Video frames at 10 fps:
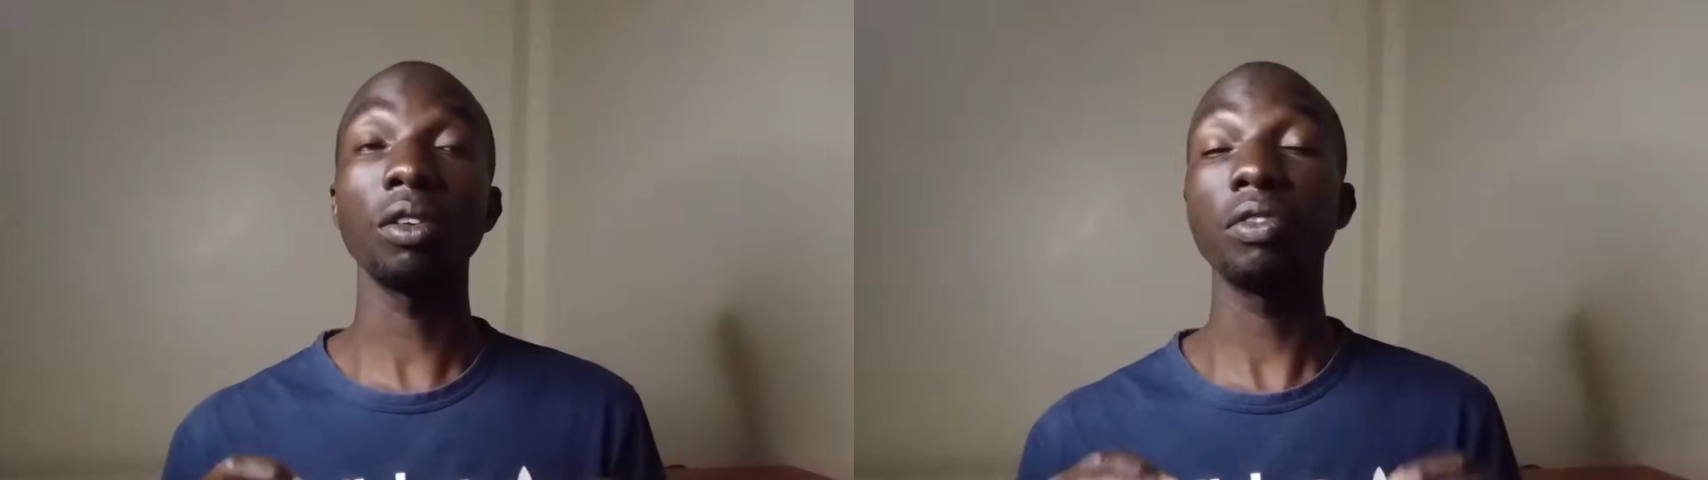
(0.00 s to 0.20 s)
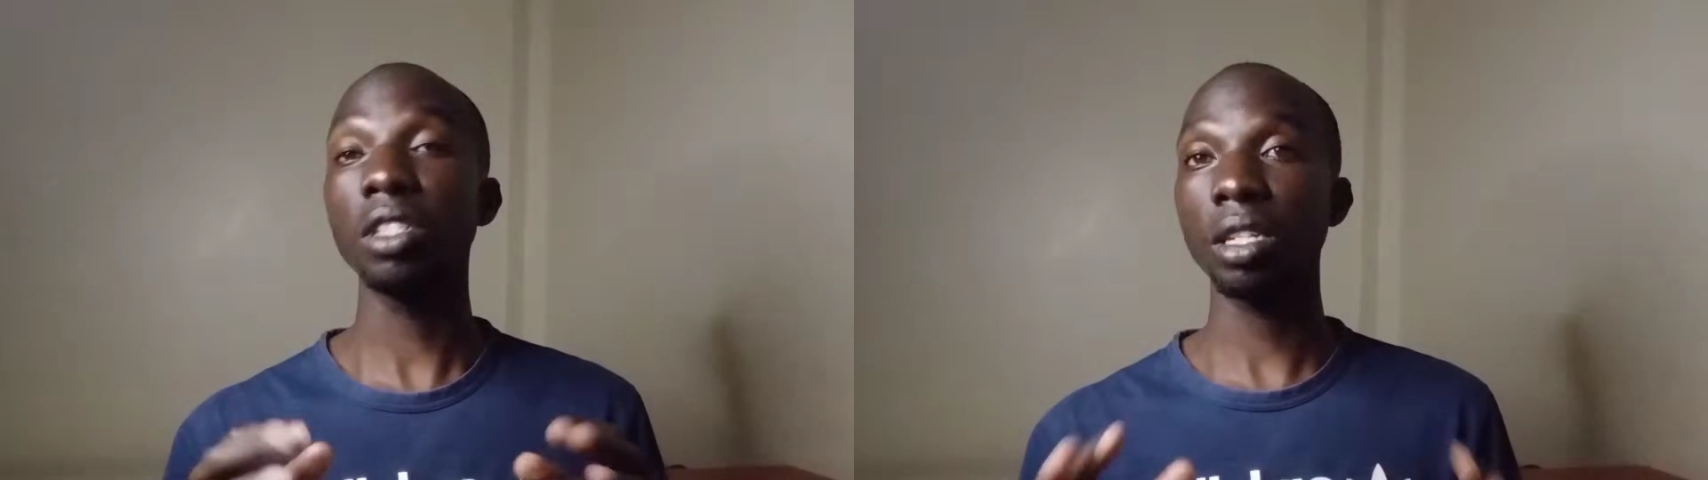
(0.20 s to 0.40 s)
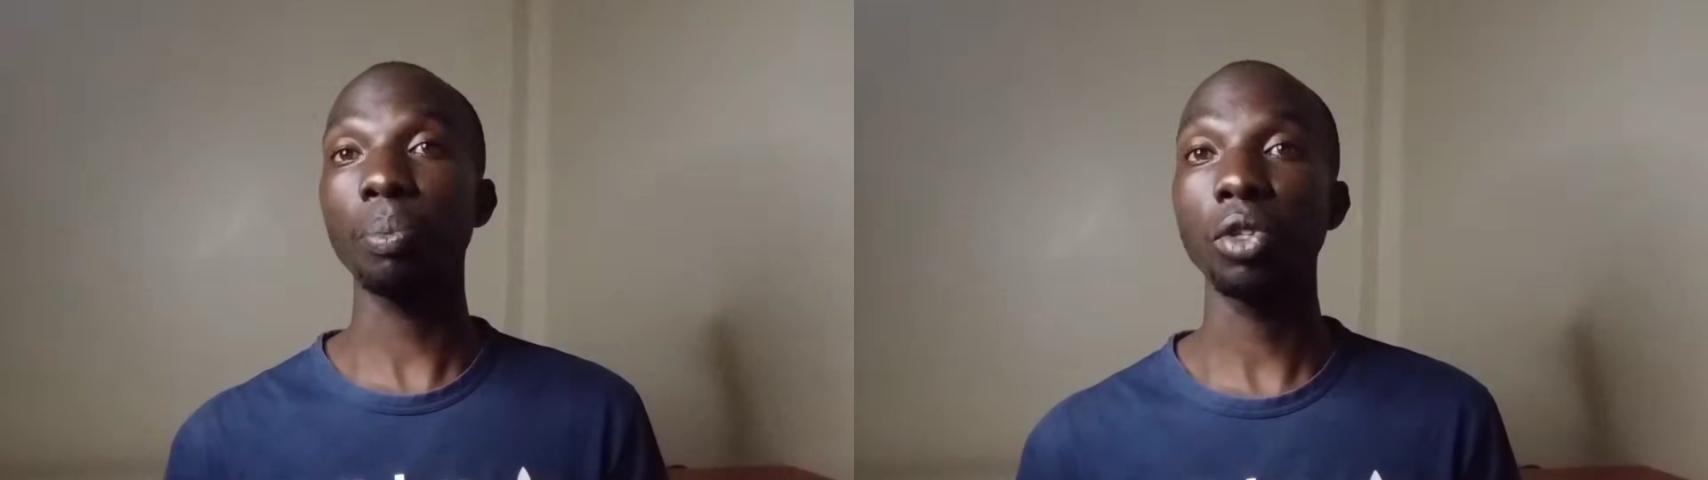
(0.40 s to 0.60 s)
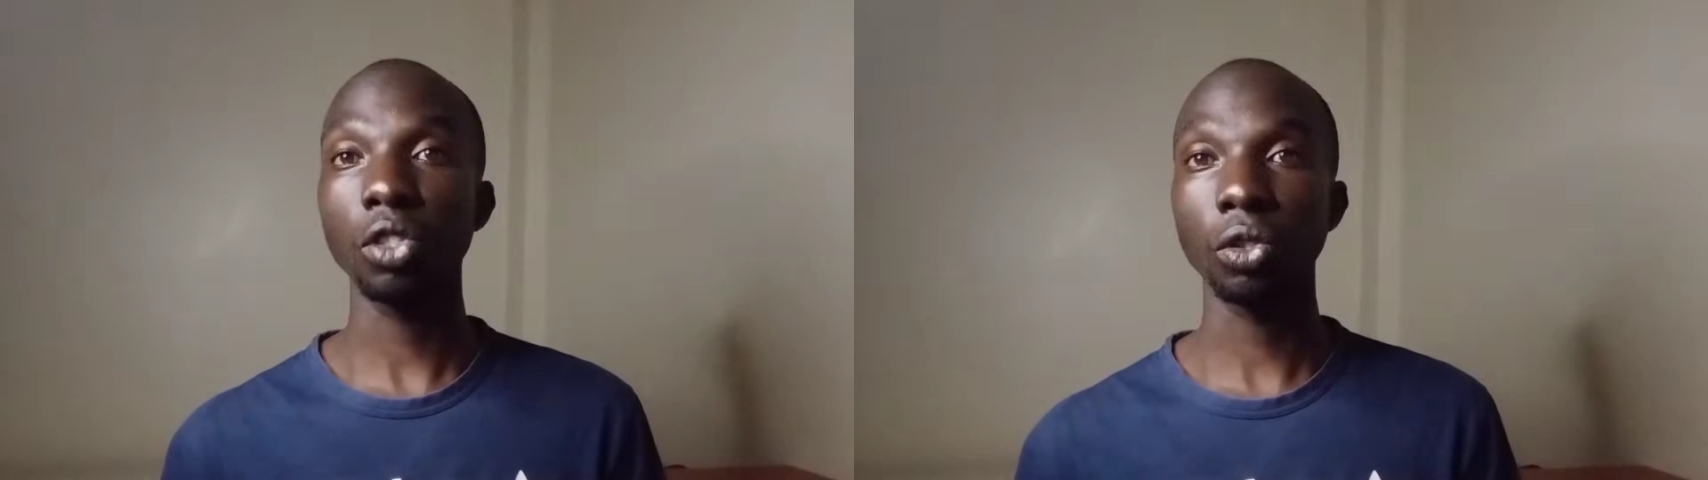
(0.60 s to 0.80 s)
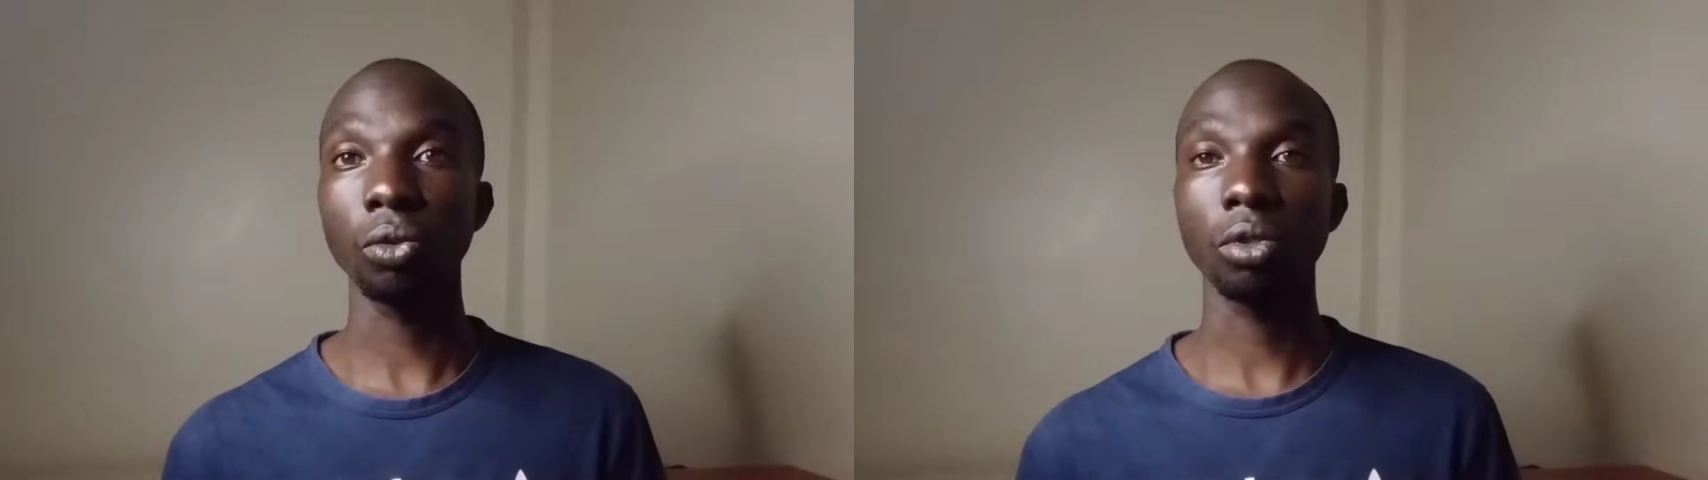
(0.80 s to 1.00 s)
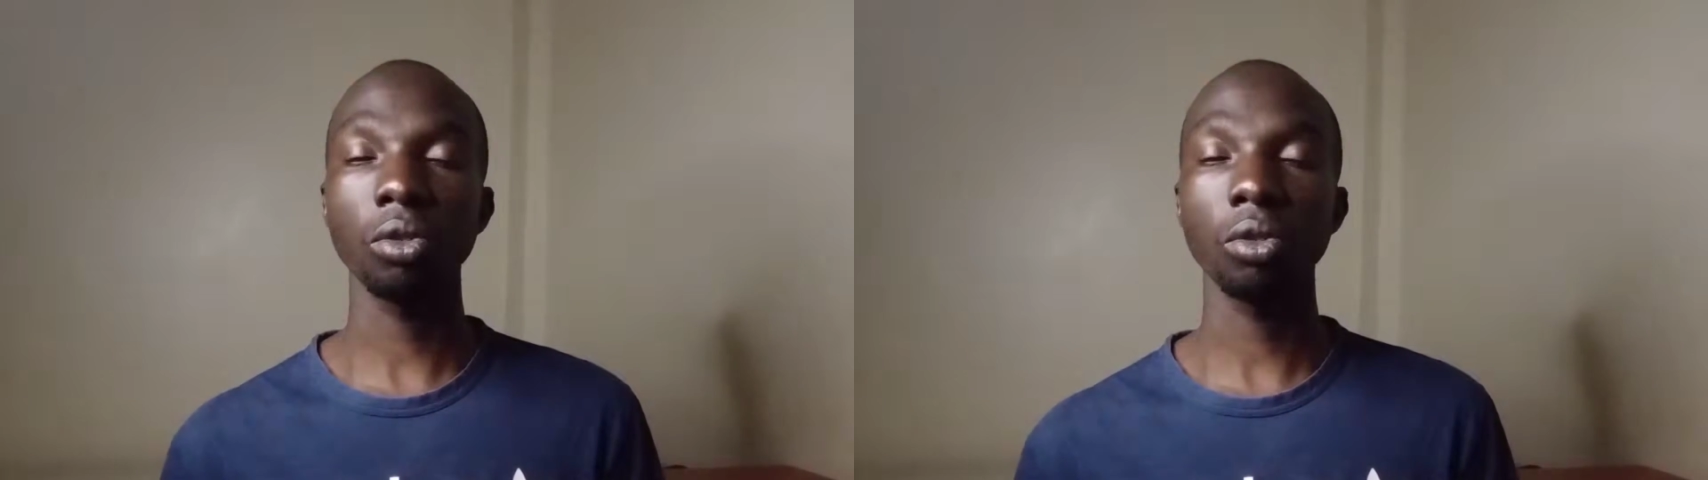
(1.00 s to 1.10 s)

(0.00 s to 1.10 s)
of disappoint you.